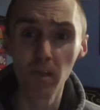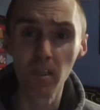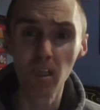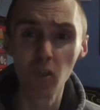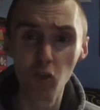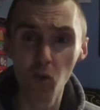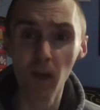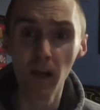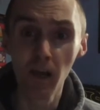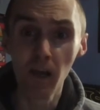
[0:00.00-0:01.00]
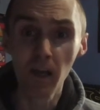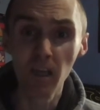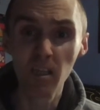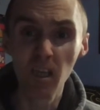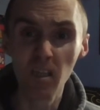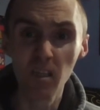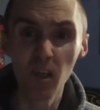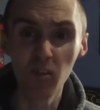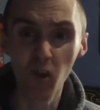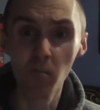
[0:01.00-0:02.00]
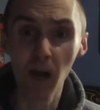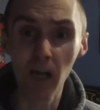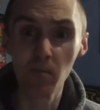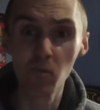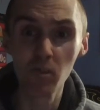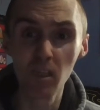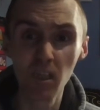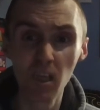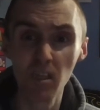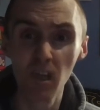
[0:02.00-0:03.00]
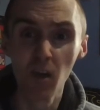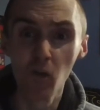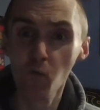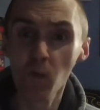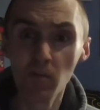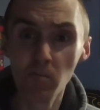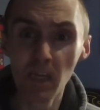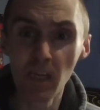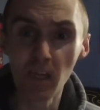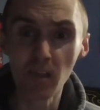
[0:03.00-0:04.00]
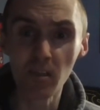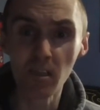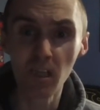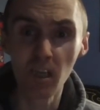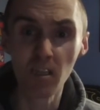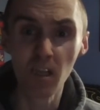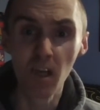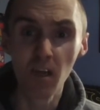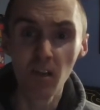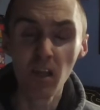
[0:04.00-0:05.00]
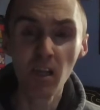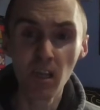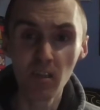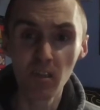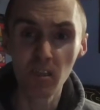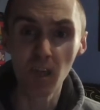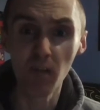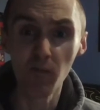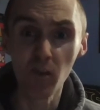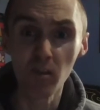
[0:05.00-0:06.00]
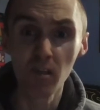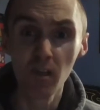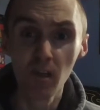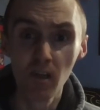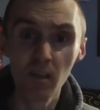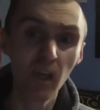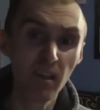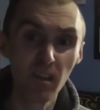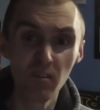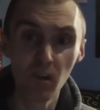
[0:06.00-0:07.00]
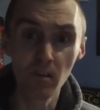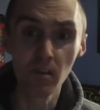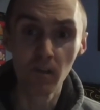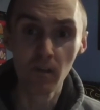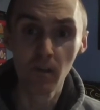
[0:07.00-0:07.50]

He says, do it. He says, they're dumb animals. He says, we're meat eaters. He says, they're here to serve us. Get it done.